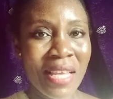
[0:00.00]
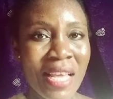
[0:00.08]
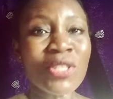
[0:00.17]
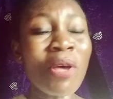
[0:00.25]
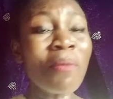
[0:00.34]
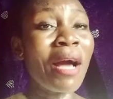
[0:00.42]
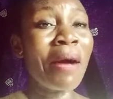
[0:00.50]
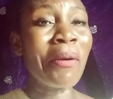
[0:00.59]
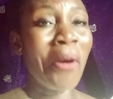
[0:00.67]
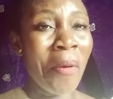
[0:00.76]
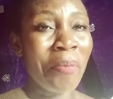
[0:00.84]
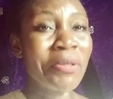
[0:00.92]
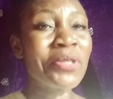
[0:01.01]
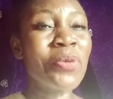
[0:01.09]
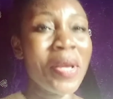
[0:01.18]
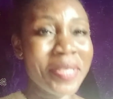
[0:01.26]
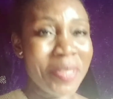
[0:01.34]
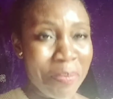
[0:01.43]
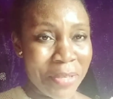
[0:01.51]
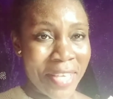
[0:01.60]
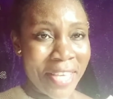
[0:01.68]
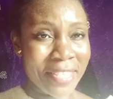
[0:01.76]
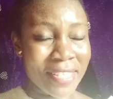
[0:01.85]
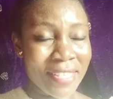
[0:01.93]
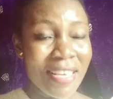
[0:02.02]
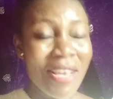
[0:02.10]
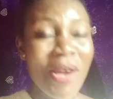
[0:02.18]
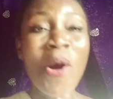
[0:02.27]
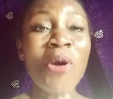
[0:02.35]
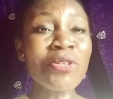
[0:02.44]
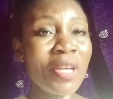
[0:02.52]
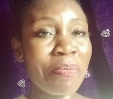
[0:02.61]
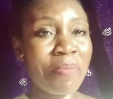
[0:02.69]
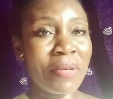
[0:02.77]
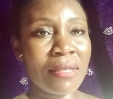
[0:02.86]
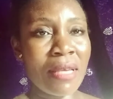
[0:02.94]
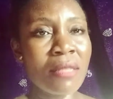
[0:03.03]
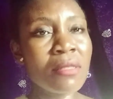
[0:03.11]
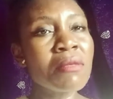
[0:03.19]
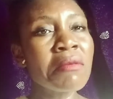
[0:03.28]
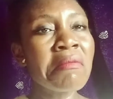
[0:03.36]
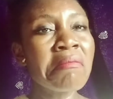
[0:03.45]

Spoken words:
Some can come up with 20%, 100%.